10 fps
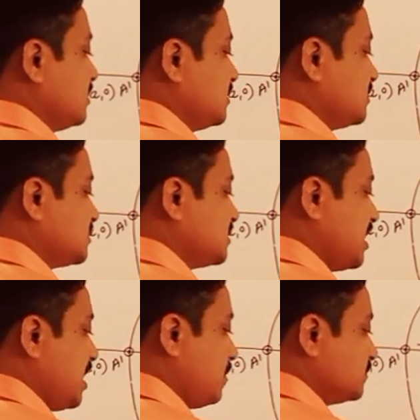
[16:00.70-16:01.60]

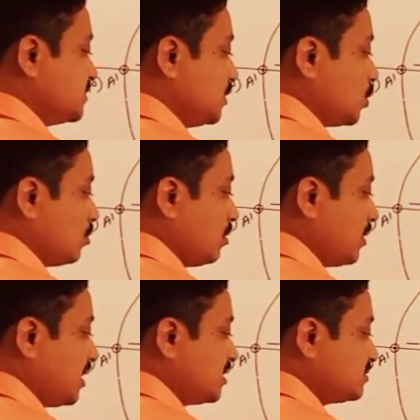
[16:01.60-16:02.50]
Same 0 comma
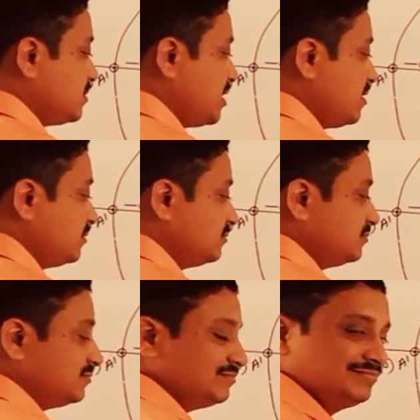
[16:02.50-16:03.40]
minus B.
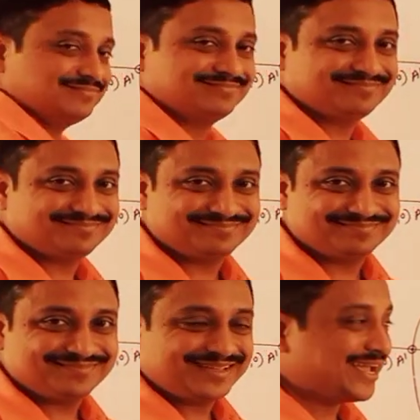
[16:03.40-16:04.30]

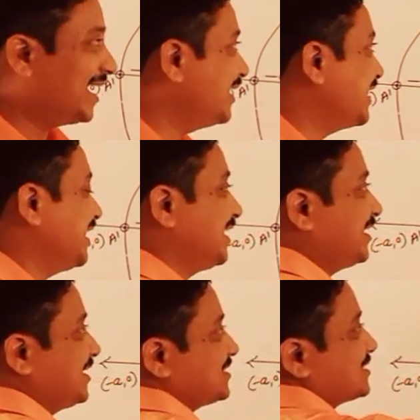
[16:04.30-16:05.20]
And
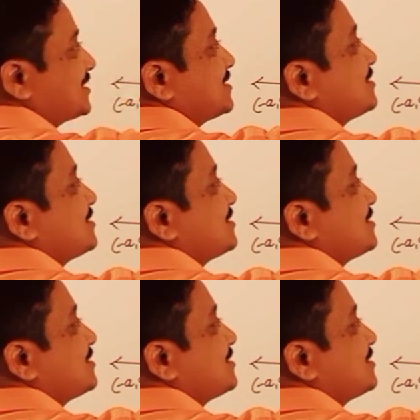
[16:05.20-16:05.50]
directrix.